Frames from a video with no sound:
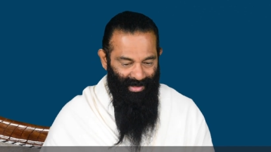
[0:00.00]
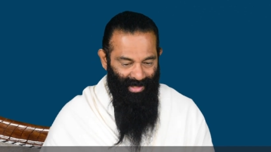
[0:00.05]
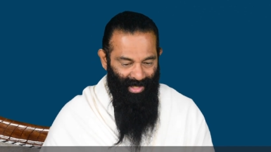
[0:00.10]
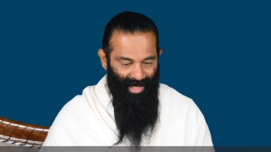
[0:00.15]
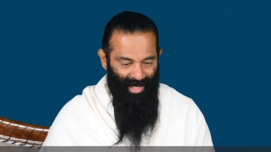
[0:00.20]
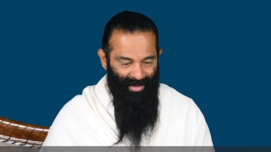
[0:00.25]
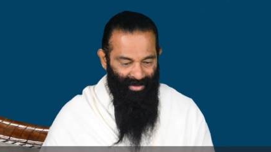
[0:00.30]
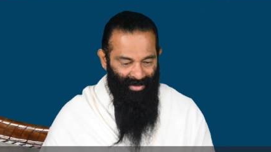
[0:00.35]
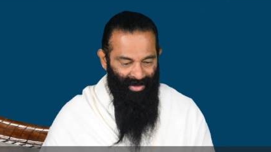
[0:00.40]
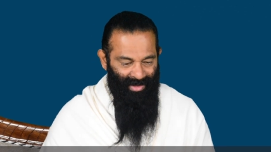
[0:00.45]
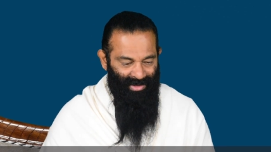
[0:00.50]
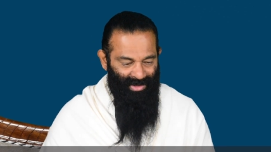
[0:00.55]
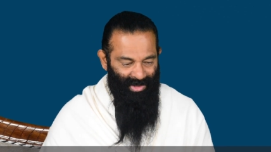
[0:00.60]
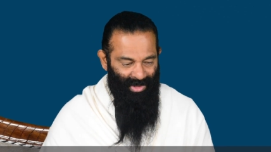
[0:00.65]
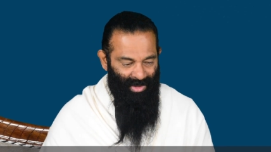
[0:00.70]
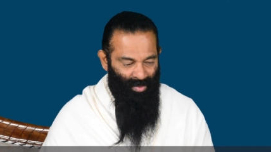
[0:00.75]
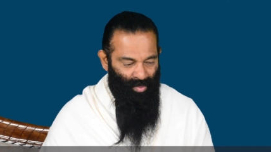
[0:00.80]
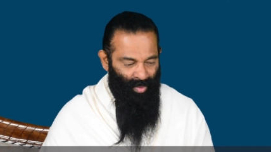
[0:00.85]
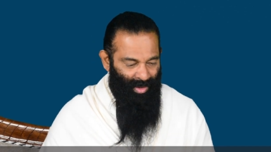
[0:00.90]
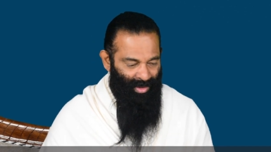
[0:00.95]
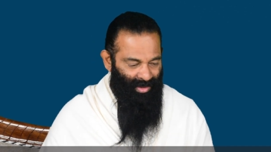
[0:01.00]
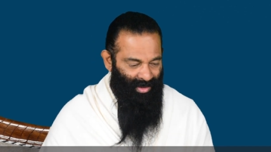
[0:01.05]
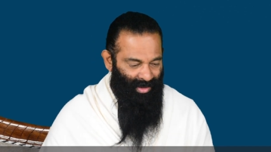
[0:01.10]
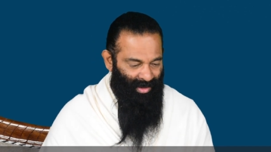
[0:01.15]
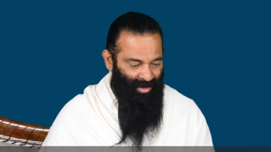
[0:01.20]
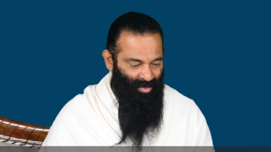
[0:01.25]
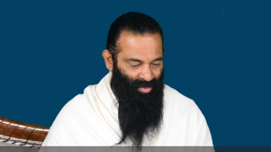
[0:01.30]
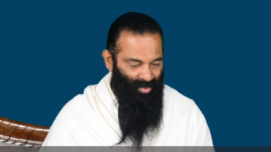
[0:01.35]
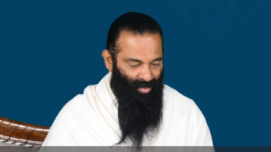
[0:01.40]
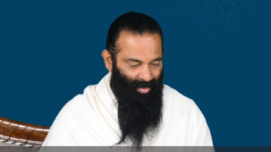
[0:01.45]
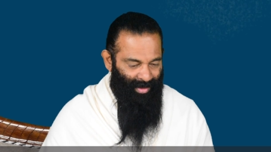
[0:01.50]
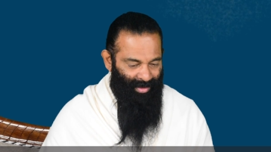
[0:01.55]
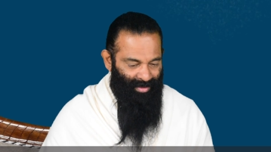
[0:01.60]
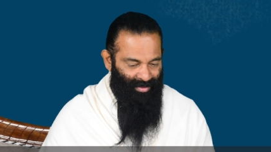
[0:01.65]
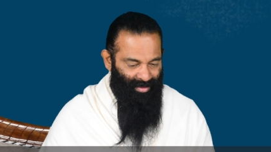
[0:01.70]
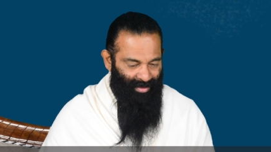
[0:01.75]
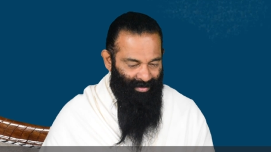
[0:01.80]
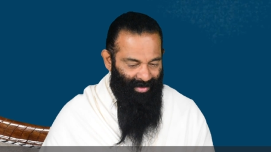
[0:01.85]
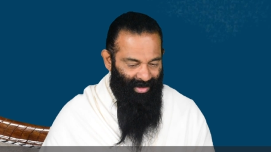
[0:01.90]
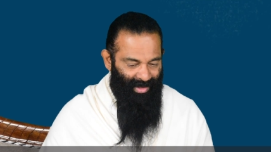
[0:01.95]
And recently, one girl who went
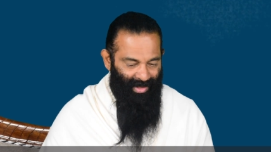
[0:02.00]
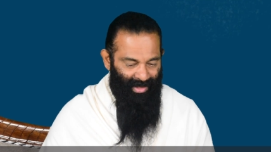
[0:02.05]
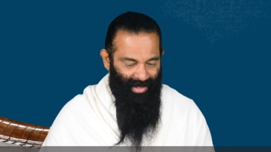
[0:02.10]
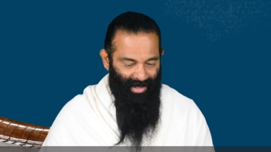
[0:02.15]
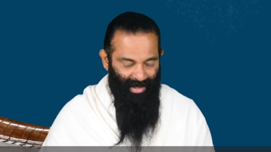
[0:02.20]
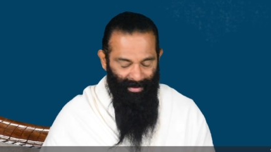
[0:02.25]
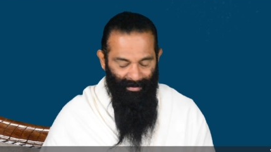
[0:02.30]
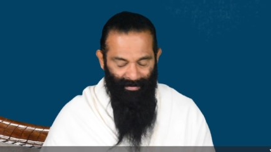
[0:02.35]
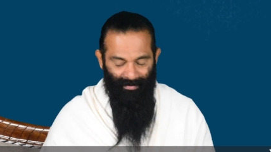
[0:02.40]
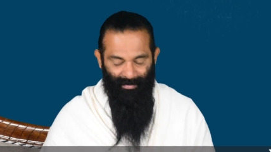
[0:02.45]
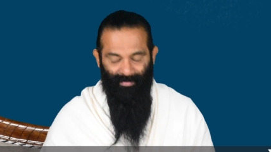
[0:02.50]
to America,